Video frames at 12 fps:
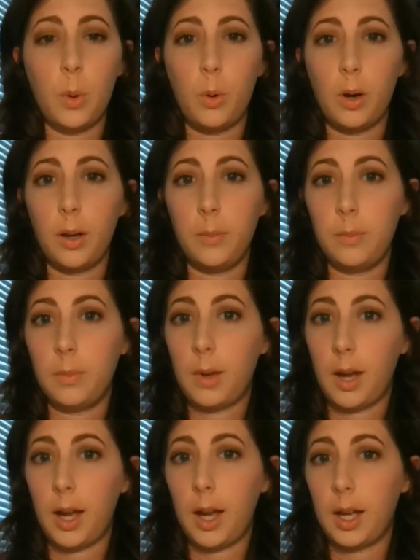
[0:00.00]
or I'm
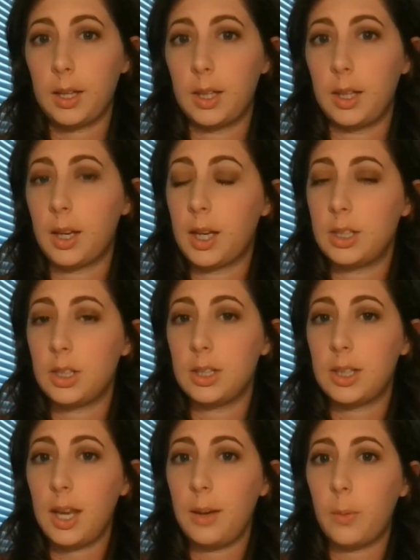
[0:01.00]
at the kitchen
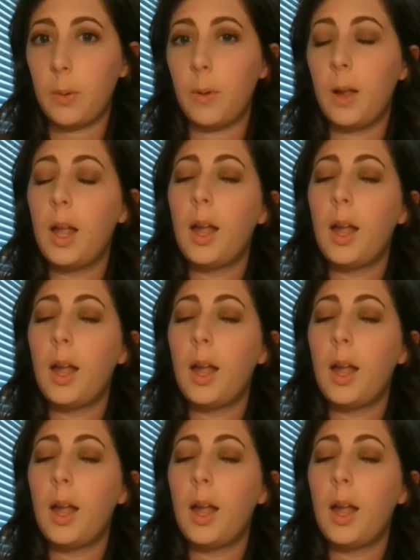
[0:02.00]
table,